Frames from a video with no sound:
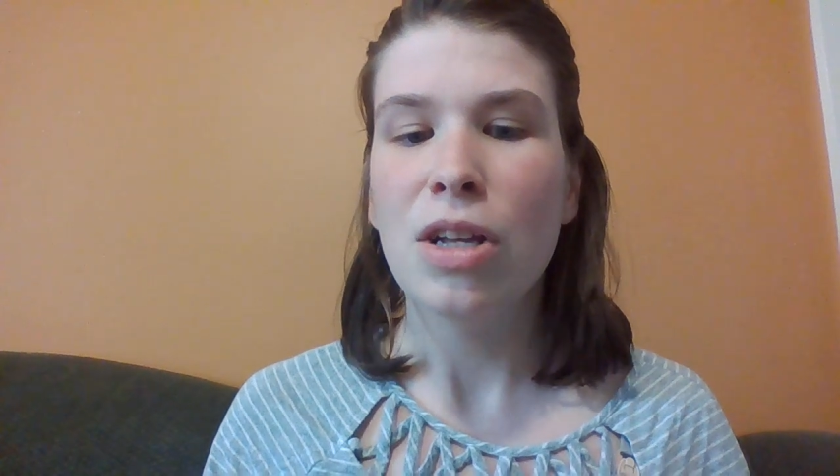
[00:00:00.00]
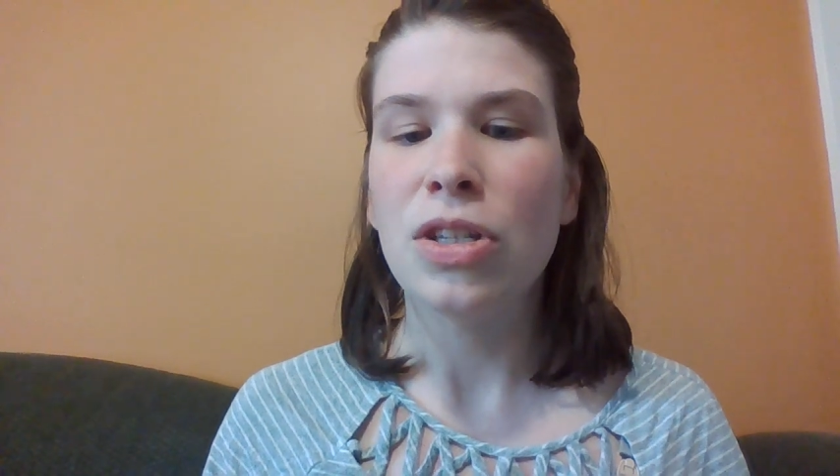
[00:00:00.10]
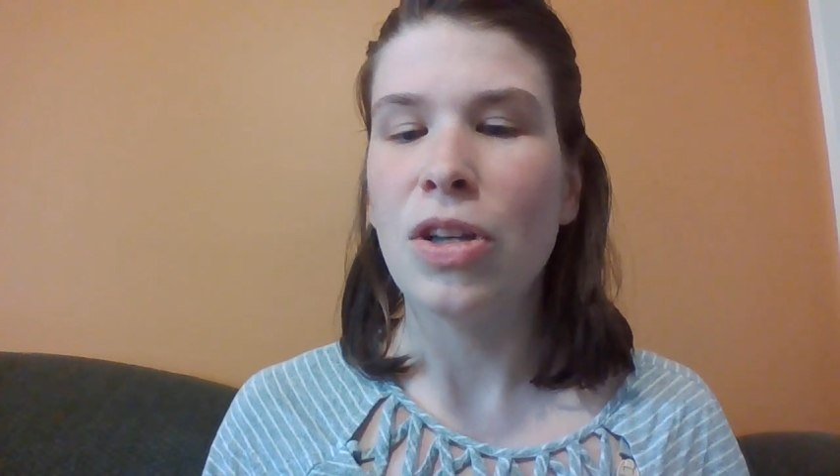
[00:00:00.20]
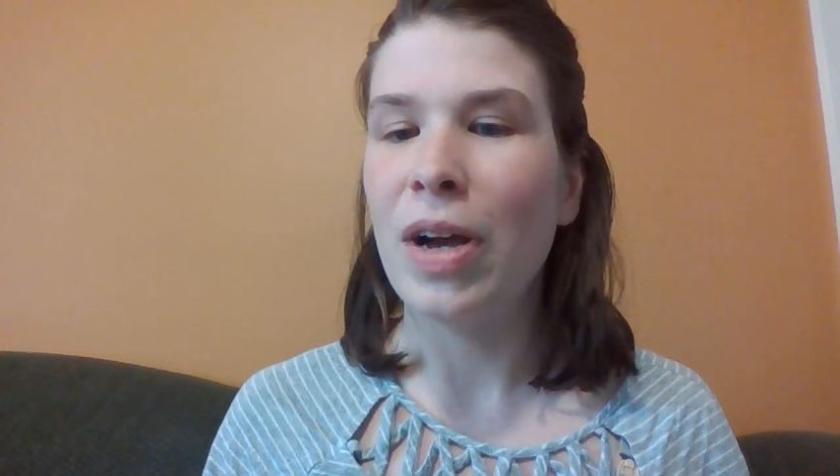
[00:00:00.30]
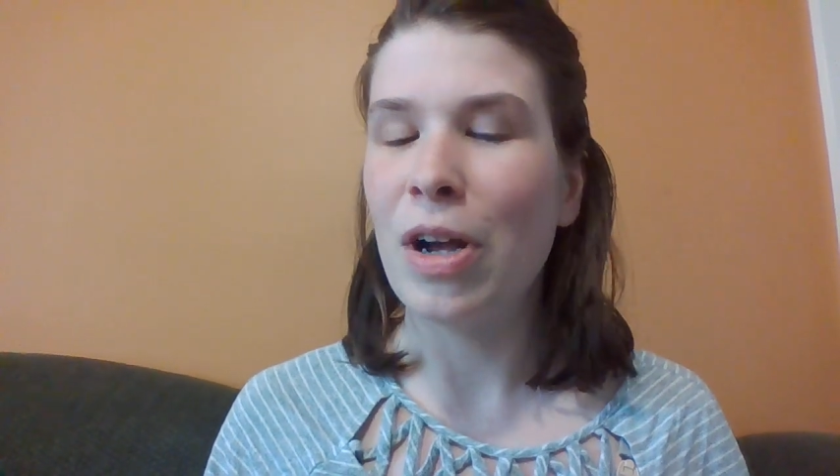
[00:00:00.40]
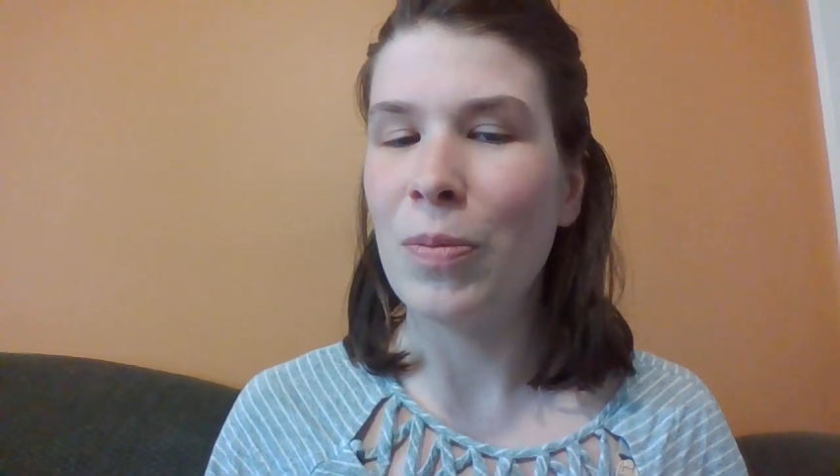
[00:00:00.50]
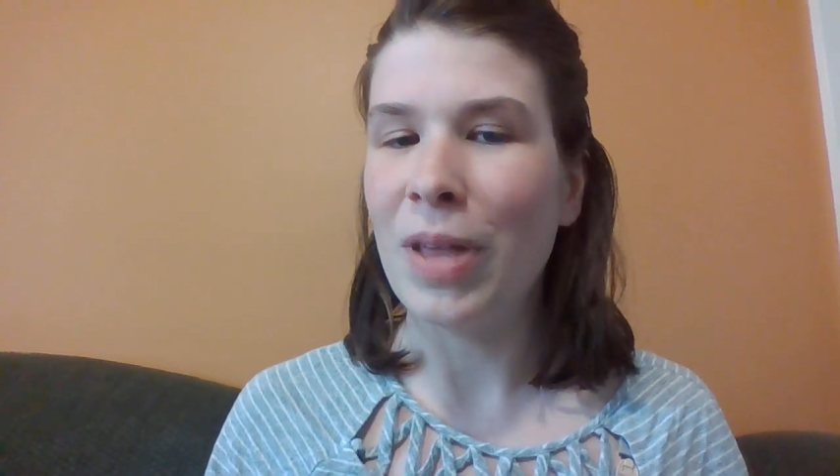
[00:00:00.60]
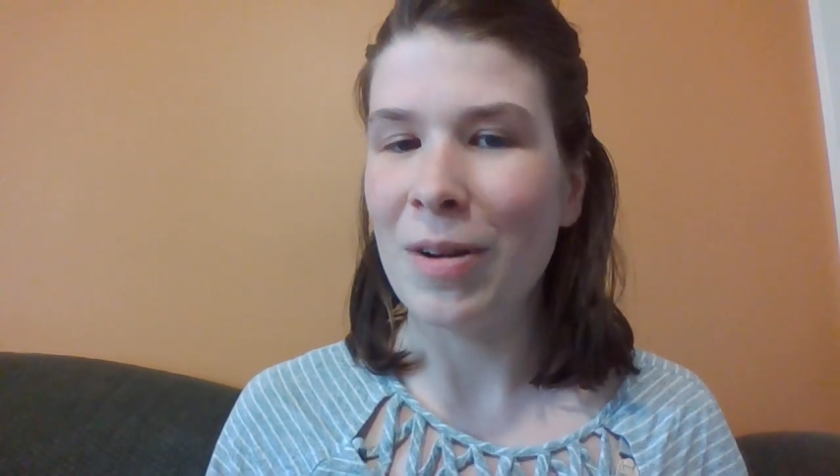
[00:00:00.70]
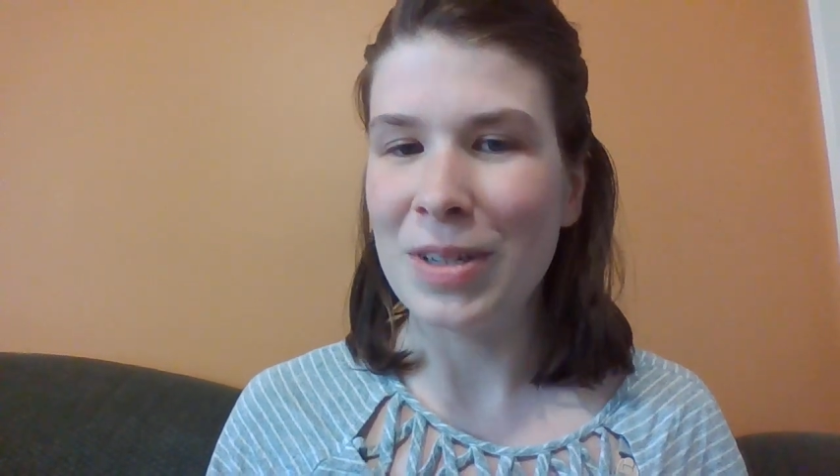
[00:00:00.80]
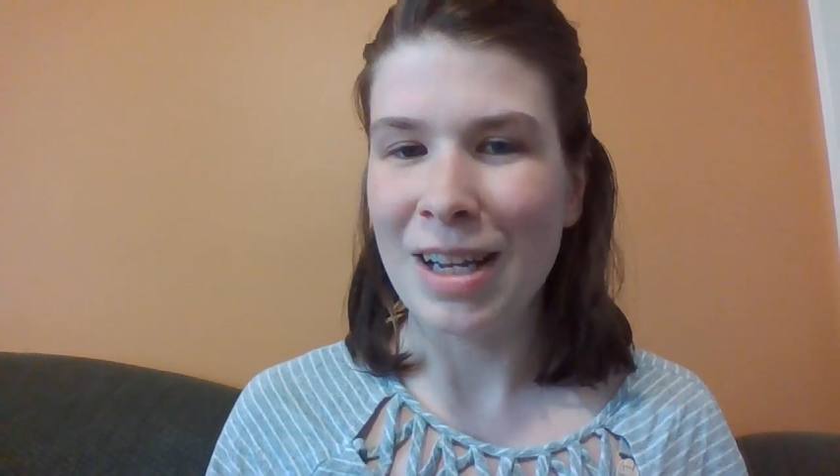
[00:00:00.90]
So I hope
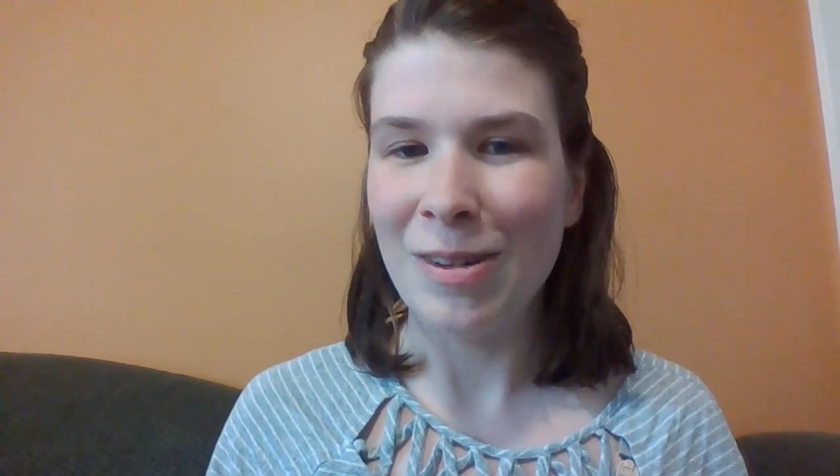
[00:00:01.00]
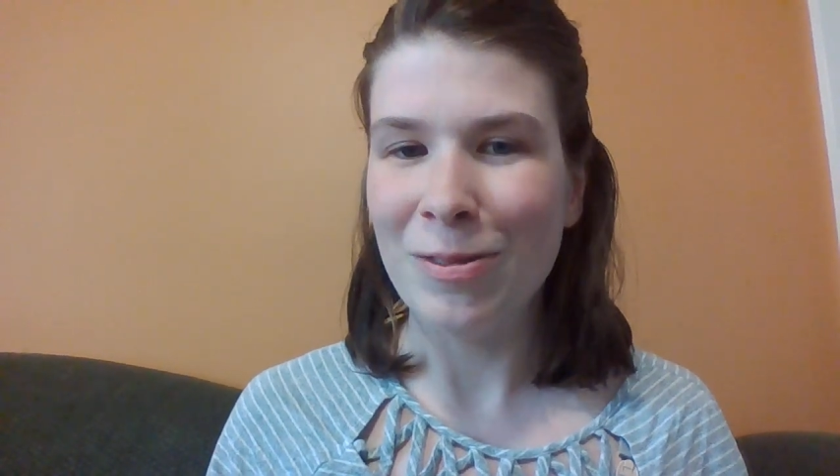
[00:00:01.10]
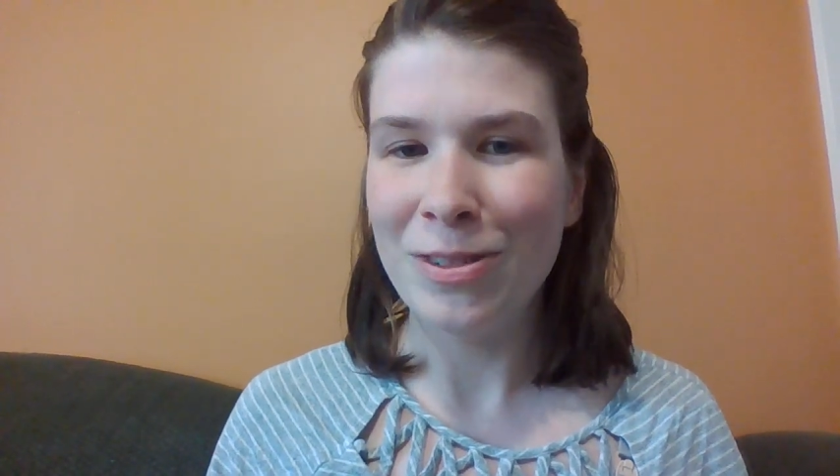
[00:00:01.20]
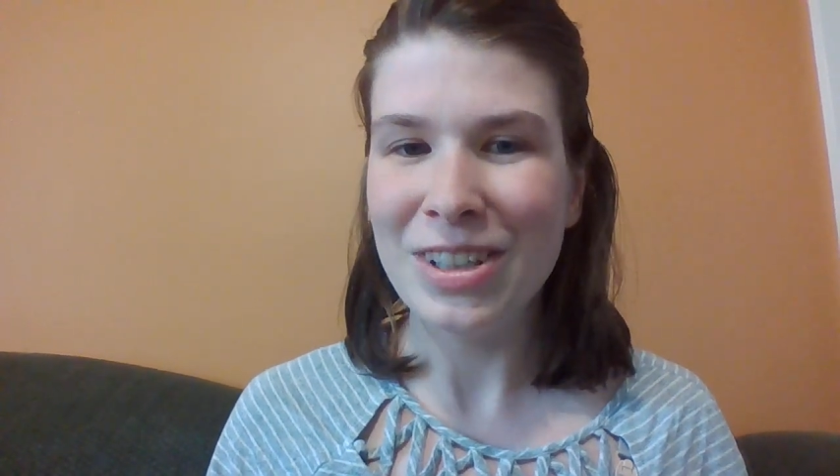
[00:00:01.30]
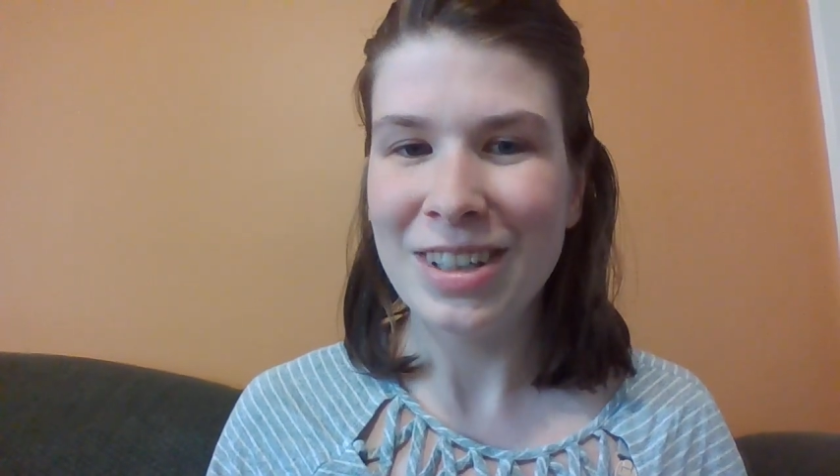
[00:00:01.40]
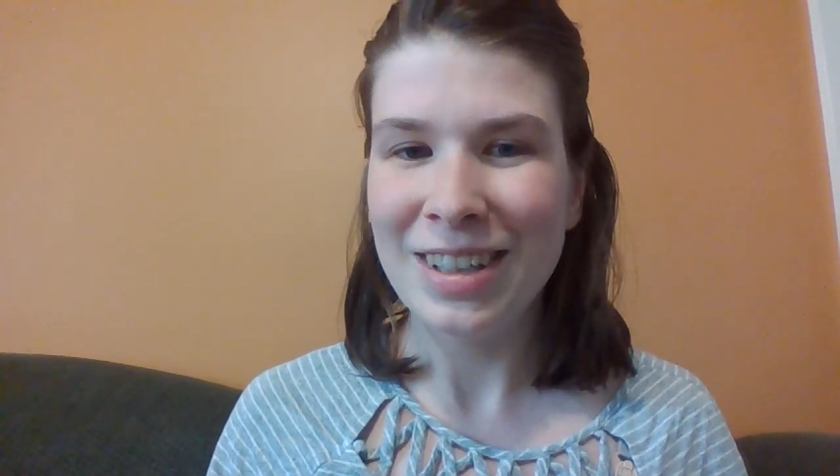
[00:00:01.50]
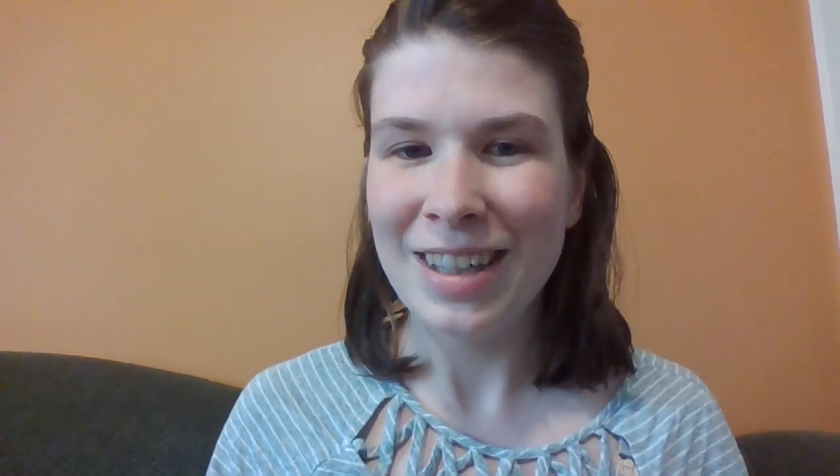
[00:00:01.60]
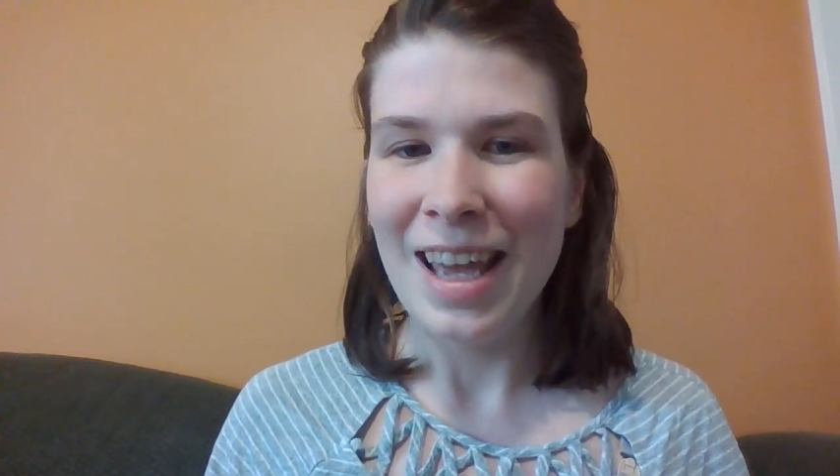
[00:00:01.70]
that was helpful,